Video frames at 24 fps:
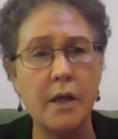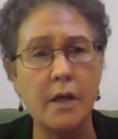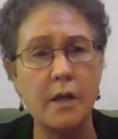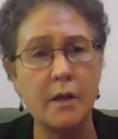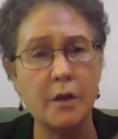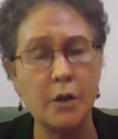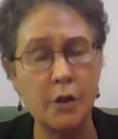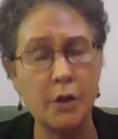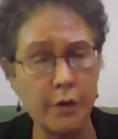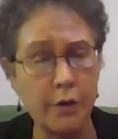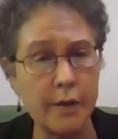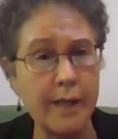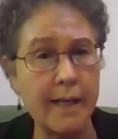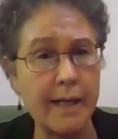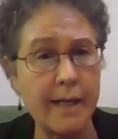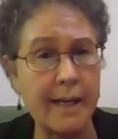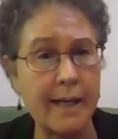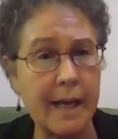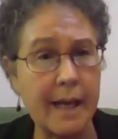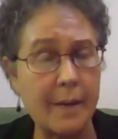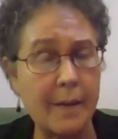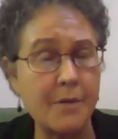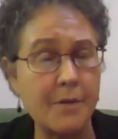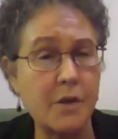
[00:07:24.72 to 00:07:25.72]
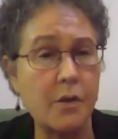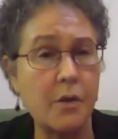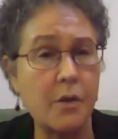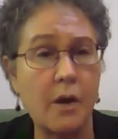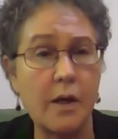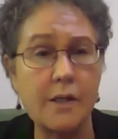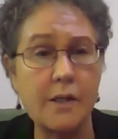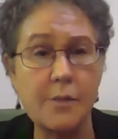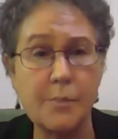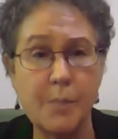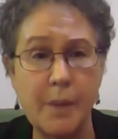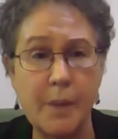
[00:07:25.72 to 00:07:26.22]
learning gaps
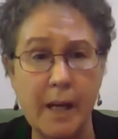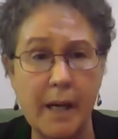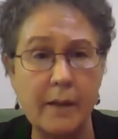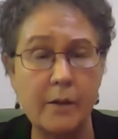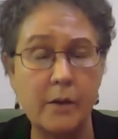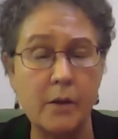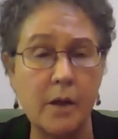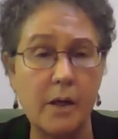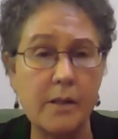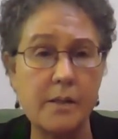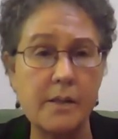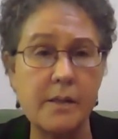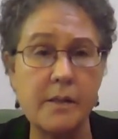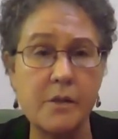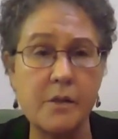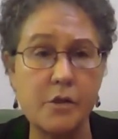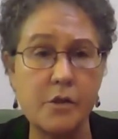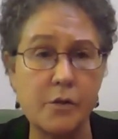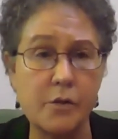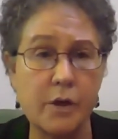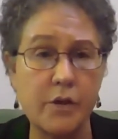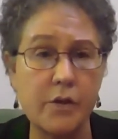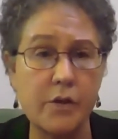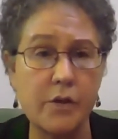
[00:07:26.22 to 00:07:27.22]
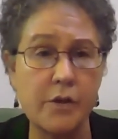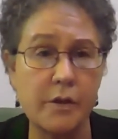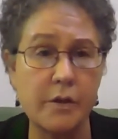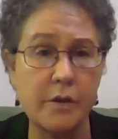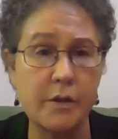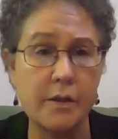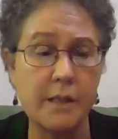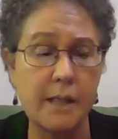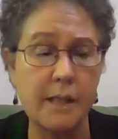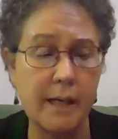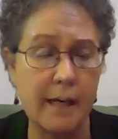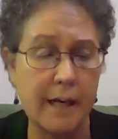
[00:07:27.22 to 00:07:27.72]
caused by lost instructional
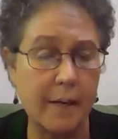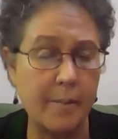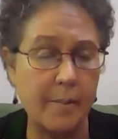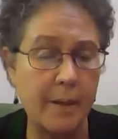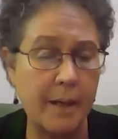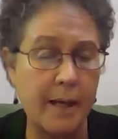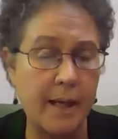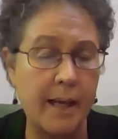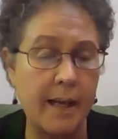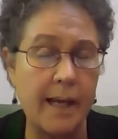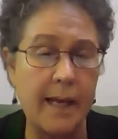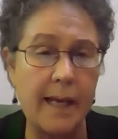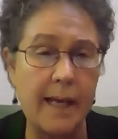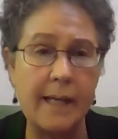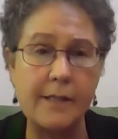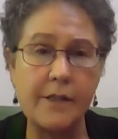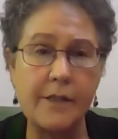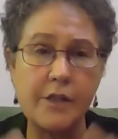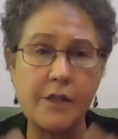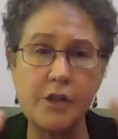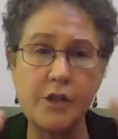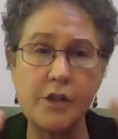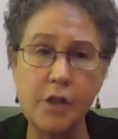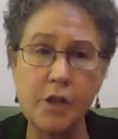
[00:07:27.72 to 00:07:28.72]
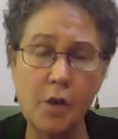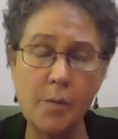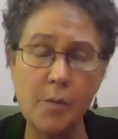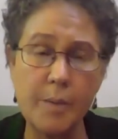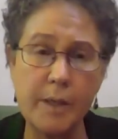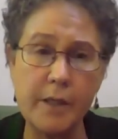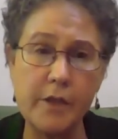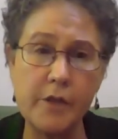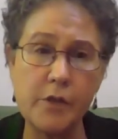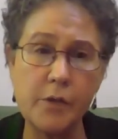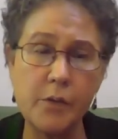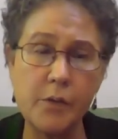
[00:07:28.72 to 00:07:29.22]
time. And so
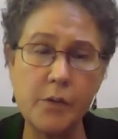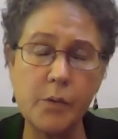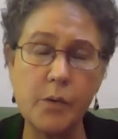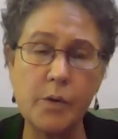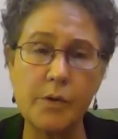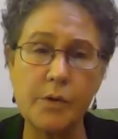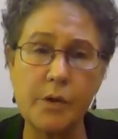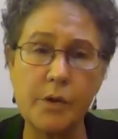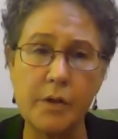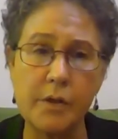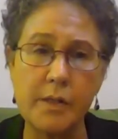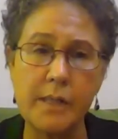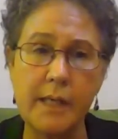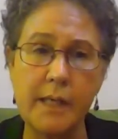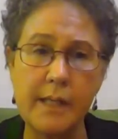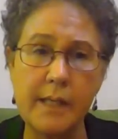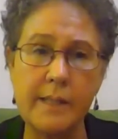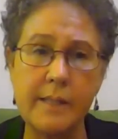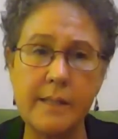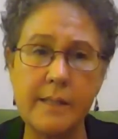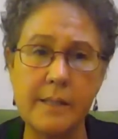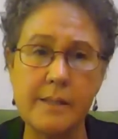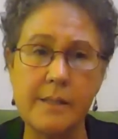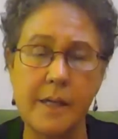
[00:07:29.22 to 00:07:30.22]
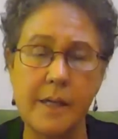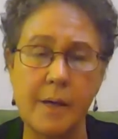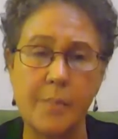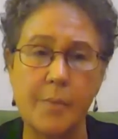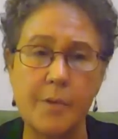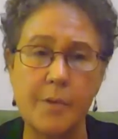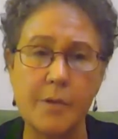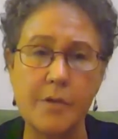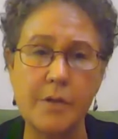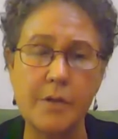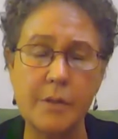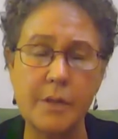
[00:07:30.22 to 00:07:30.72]
many schools are taking this
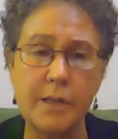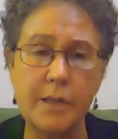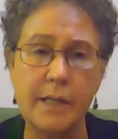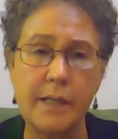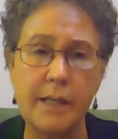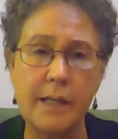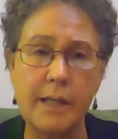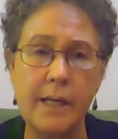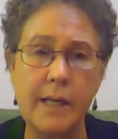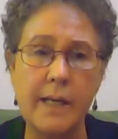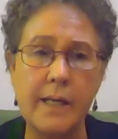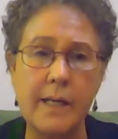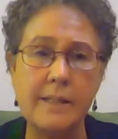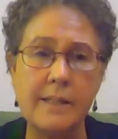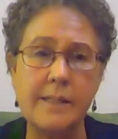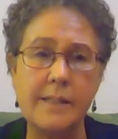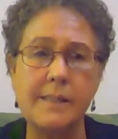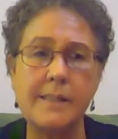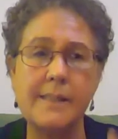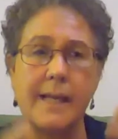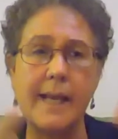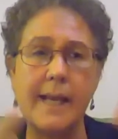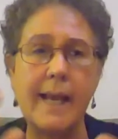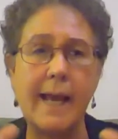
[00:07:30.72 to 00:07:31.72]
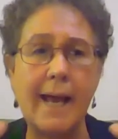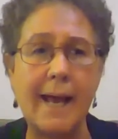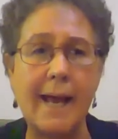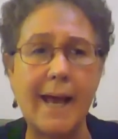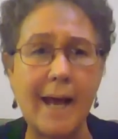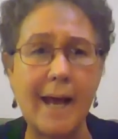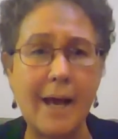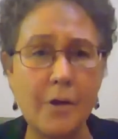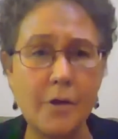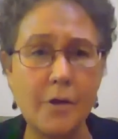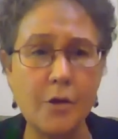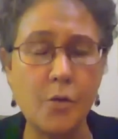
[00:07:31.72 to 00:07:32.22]
opportunity to say,
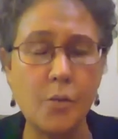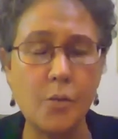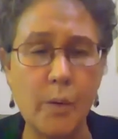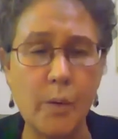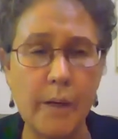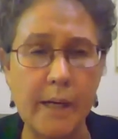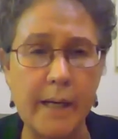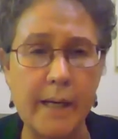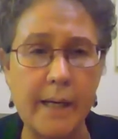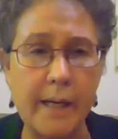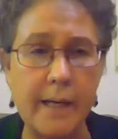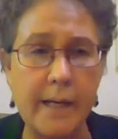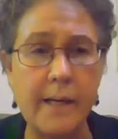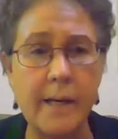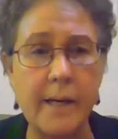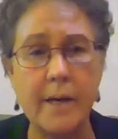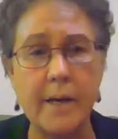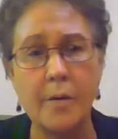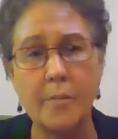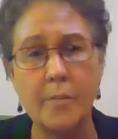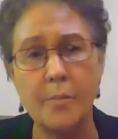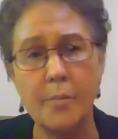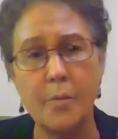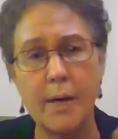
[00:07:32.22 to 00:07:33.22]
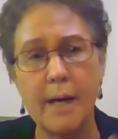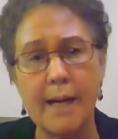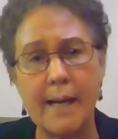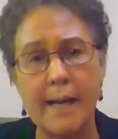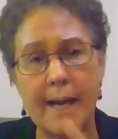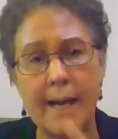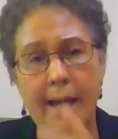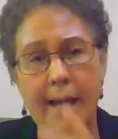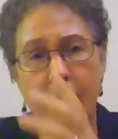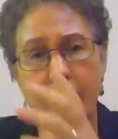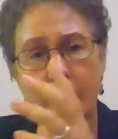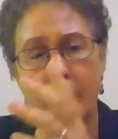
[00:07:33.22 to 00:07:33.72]
how do we break
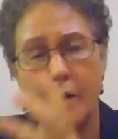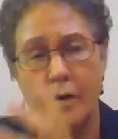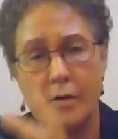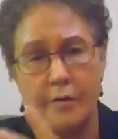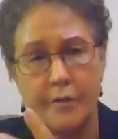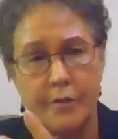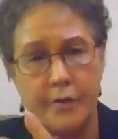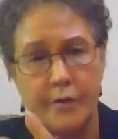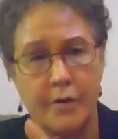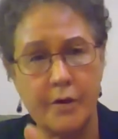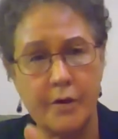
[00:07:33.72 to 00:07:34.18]
out of